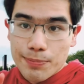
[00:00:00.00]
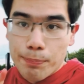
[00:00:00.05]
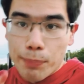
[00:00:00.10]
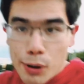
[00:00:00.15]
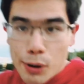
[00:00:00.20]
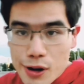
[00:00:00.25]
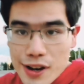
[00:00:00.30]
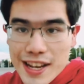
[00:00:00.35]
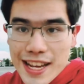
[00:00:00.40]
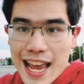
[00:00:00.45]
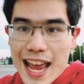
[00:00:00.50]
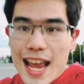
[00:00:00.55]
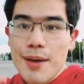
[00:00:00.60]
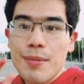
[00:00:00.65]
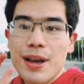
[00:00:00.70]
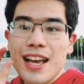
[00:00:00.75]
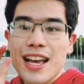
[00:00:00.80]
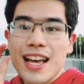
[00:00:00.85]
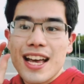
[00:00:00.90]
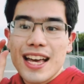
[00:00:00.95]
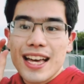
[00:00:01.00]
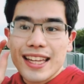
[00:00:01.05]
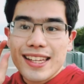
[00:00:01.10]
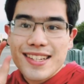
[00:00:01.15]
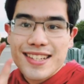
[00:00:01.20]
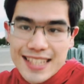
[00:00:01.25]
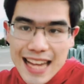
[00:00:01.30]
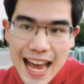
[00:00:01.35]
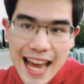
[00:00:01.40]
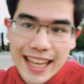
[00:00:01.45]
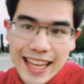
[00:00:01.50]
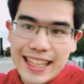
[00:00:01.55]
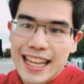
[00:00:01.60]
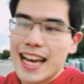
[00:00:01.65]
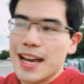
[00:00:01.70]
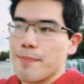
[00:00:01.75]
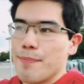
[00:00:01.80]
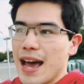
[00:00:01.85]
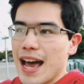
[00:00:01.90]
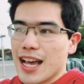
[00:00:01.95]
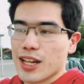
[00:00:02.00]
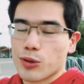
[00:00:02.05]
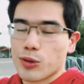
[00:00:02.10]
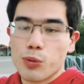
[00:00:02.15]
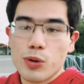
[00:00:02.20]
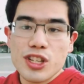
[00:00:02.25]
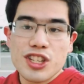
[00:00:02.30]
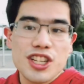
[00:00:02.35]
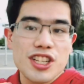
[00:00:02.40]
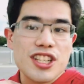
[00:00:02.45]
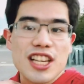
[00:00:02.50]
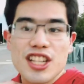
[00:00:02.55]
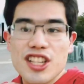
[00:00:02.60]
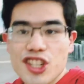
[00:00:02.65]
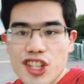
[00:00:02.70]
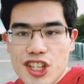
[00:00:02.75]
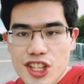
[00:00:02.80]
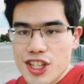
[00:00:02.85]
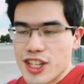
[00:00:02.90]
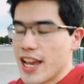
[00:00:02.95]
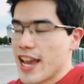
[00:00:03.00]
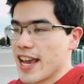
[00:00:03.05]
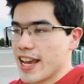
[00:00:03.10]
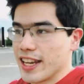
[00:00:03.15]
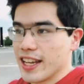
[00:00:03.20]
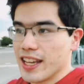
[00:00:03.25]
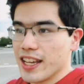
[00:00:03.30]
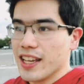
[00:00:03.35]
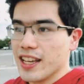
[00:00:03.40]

pregame sideline pass, which is insane.